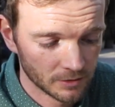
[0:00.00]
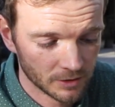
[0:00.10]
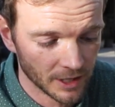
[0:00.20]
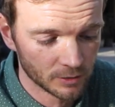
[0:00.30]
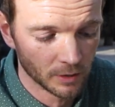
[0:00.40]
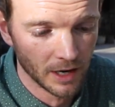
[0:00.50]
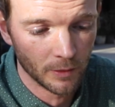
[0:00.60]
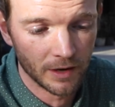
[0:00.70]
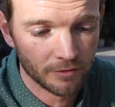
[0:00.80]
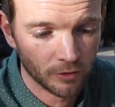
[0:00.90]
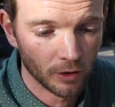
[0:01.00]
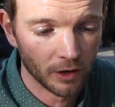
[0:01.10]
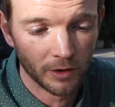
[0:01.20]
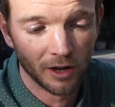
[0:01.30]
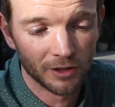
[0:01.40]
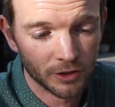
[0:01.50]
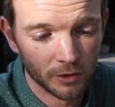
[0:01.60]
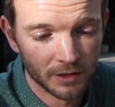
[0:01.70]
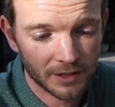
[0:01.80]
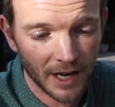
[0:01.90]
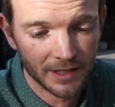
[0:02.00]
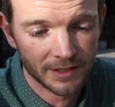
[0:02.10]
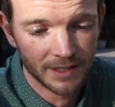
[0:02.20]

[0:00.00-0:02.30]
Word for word: So that's what I went for. We also decided